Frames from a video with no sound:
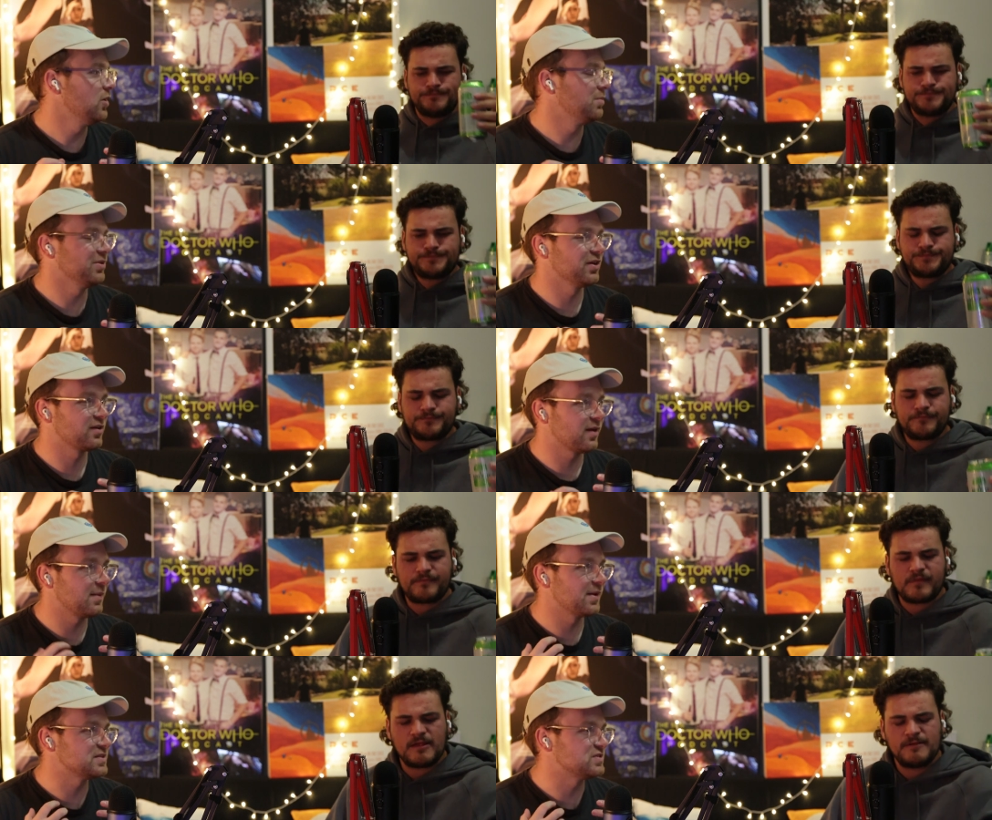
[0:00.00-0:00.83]
Speaker 1: But the
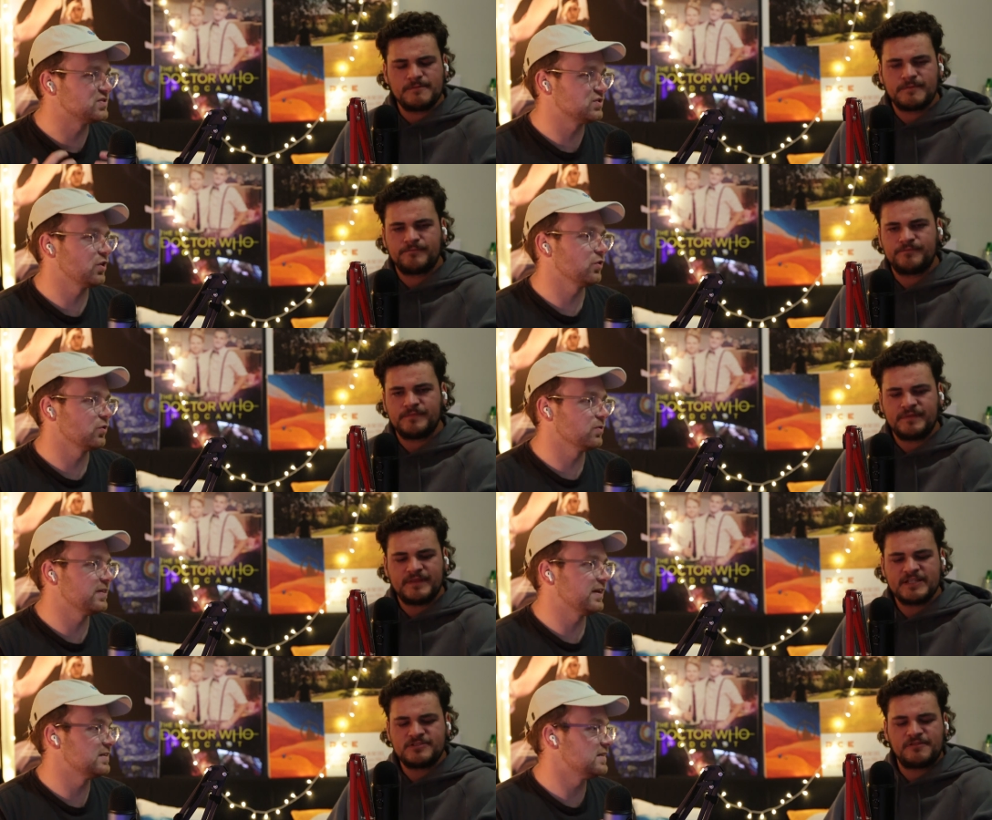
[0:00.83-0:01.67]
climax is so
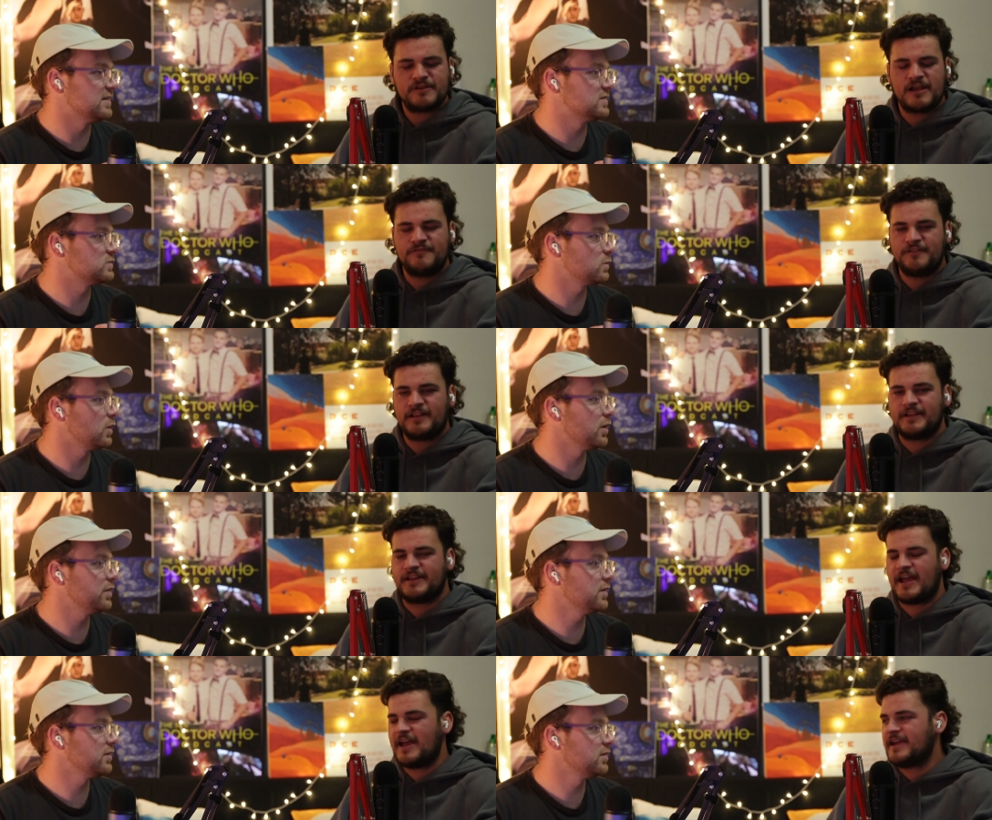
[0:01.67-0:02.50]
good. it's not really it's a
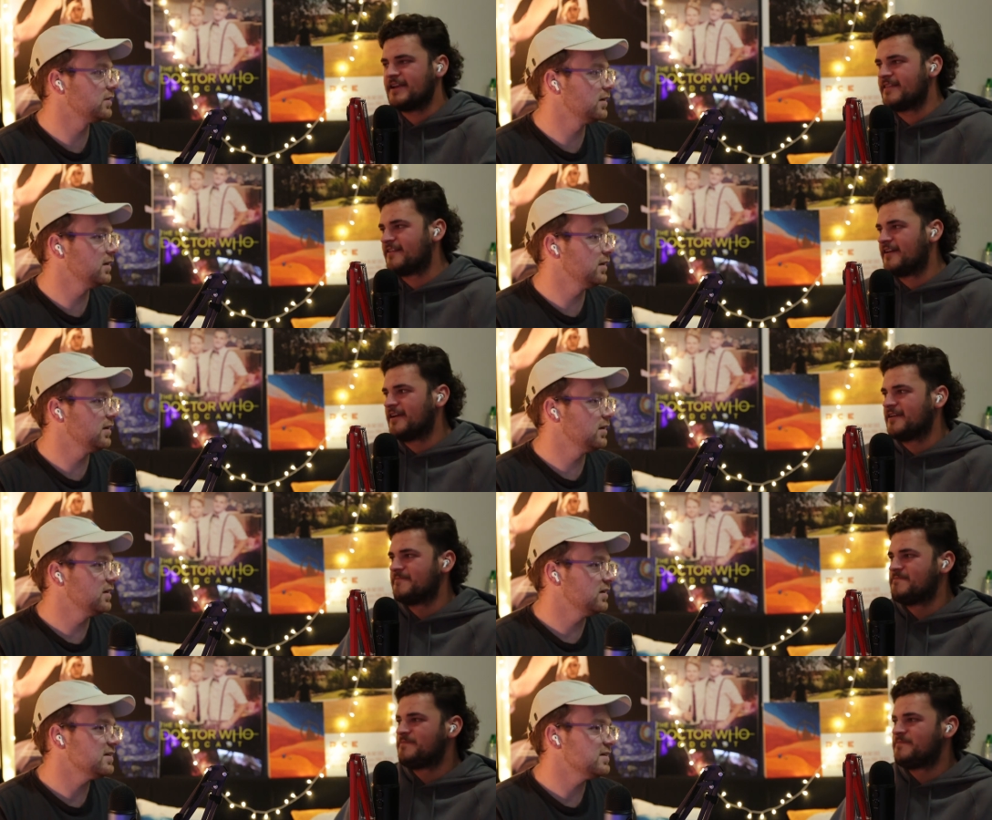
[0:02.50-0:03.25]
villain. Hey, it's like